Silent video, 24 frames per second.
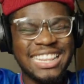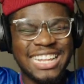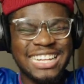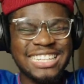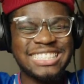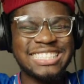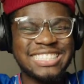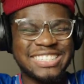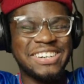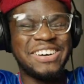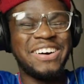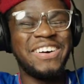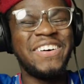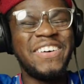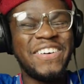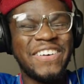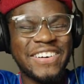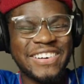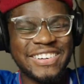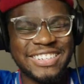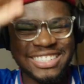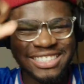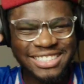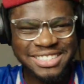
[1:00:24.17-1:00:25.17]
Let's
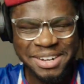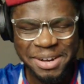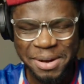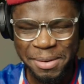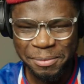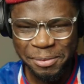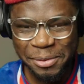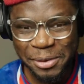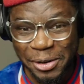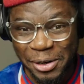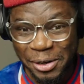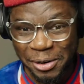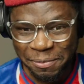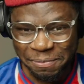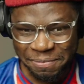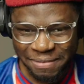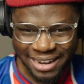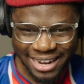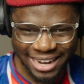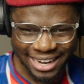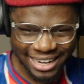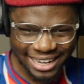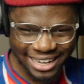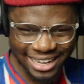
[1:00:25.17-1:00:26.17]
go. Pour
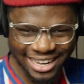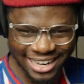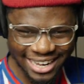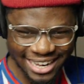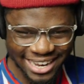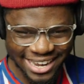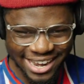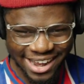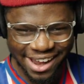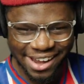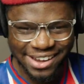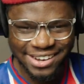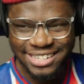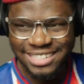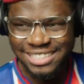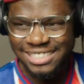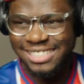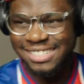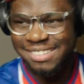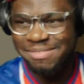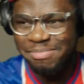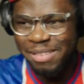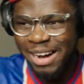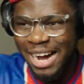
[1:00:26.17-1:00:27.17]
Paris.
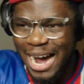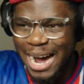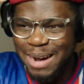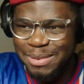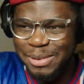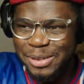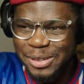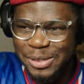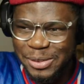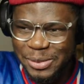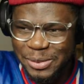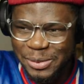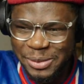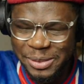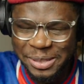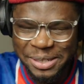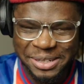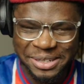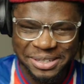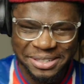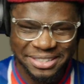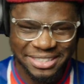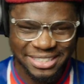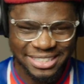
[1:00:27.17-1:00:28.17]
Vamos,
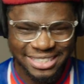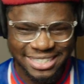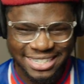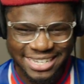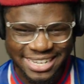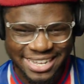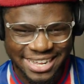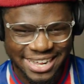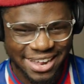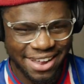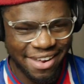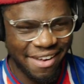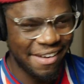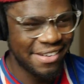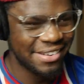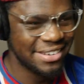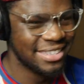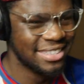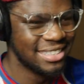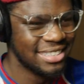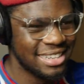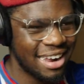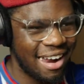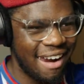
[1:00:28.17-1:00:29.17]
Nuno.
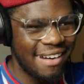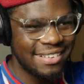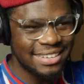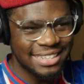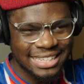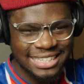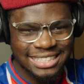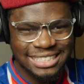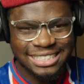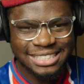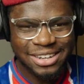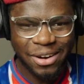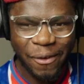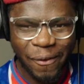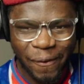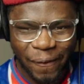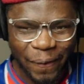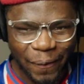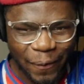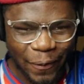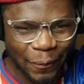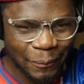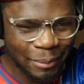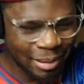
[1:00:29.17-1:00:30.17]
Let's
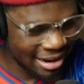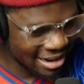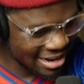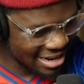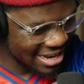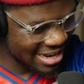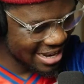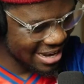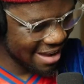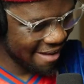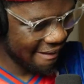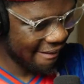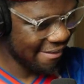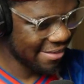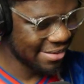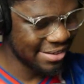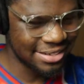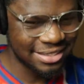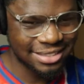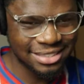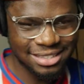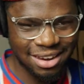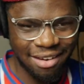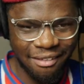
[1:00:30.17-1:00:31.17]
go, buddy.
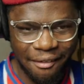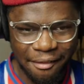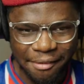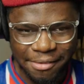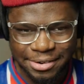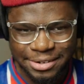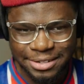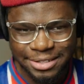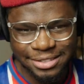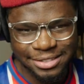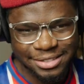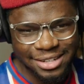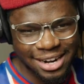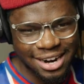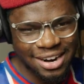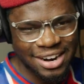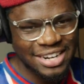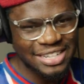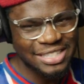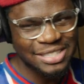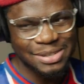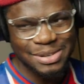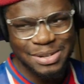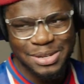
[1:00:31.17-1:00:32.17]
All
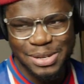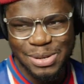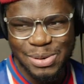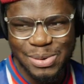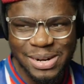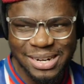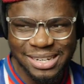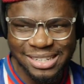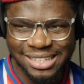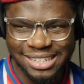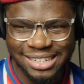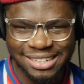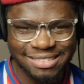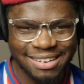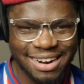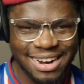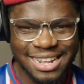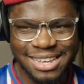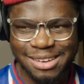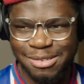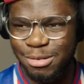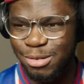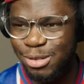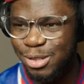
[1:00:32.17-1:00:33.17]
right, so 2-0
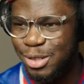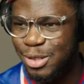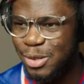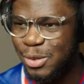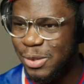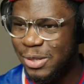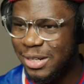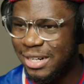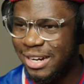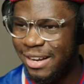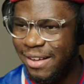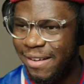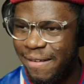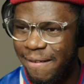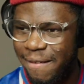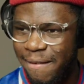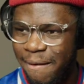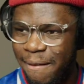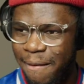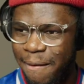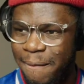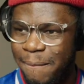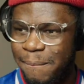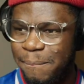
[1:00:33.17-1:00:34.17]
already. Who scored?
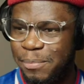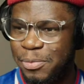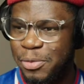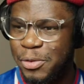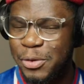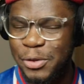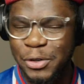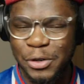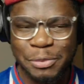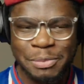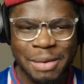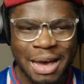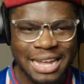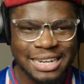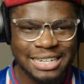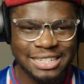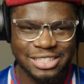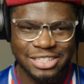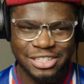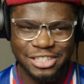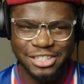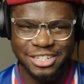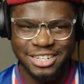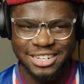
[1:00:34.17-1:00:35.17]
Nuno
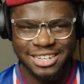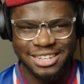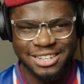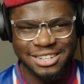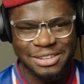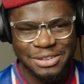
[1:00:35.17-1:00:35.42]
Mendes.